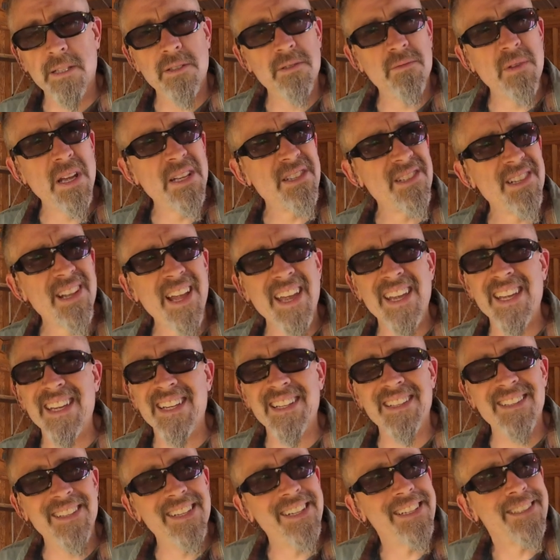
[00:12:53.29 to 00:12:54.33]
that's
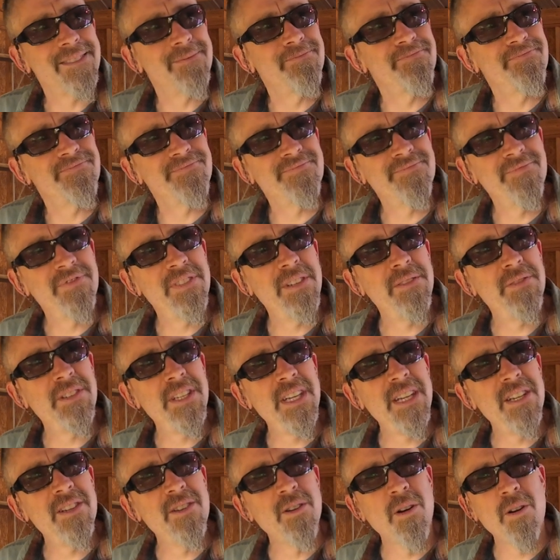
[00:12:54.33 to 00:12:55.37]
at
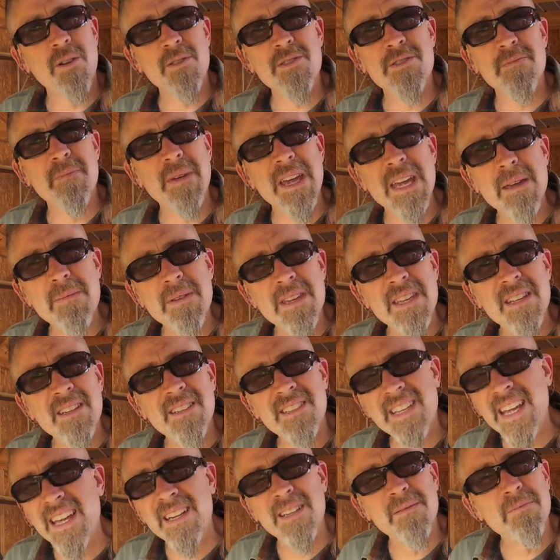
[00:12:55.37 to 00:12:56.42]
15 yards, maybe
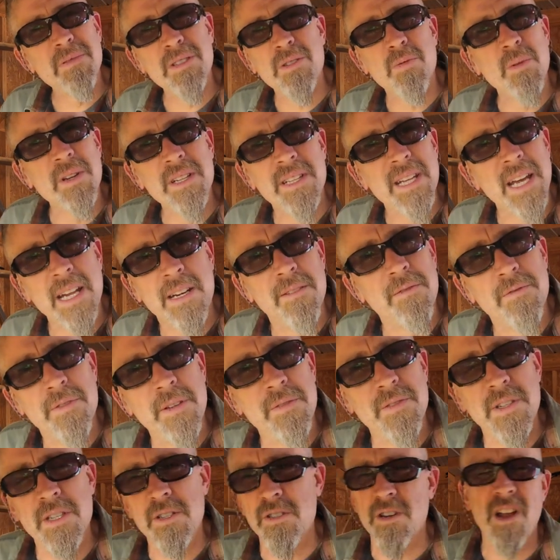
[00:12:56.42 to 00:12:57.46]
between 10 and
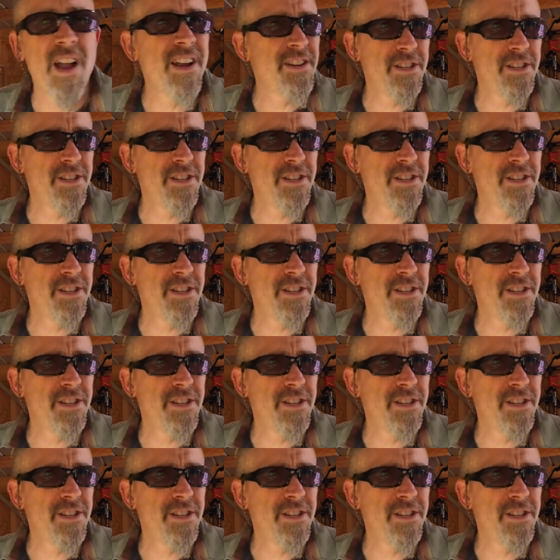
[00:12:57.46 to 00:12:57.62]
15 yards.